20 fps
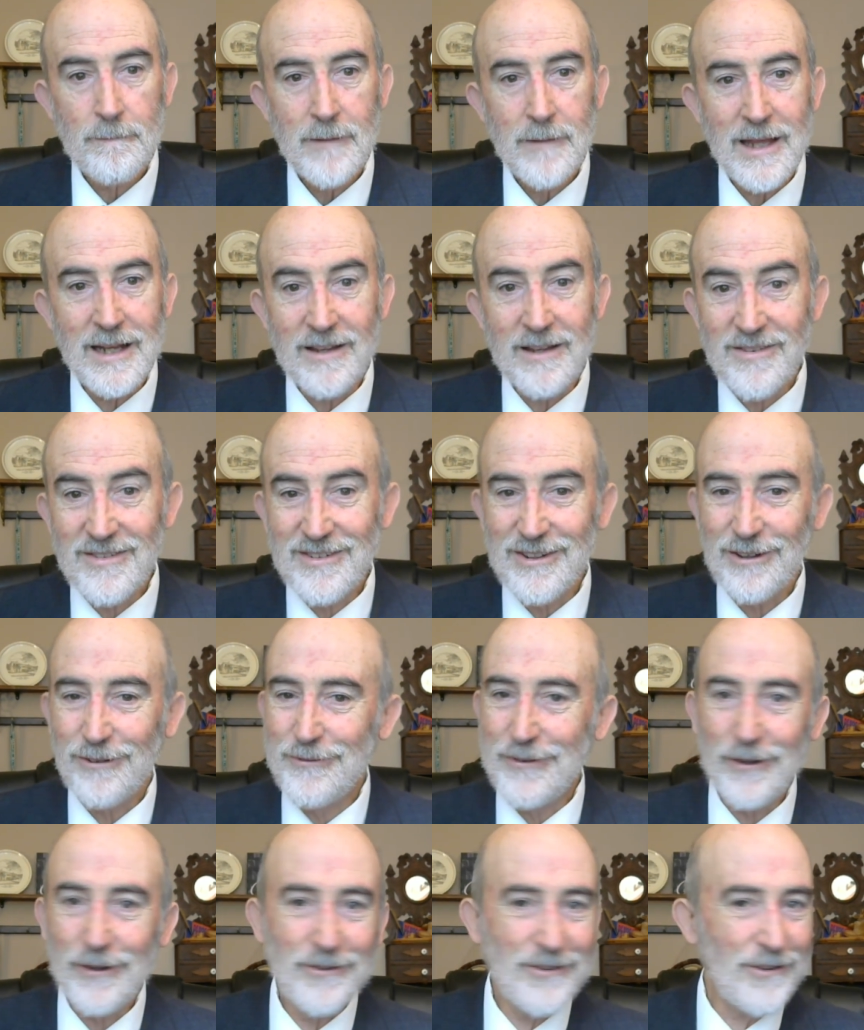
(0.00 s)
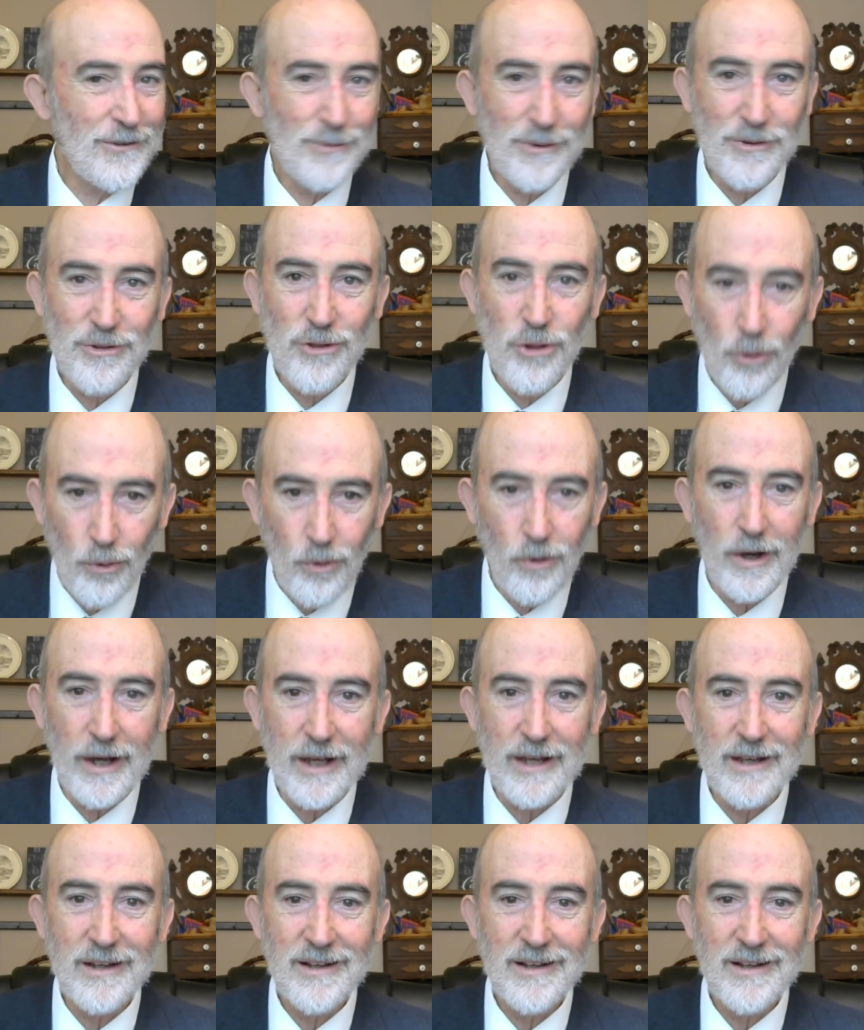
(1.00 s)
And it still fills us with joy,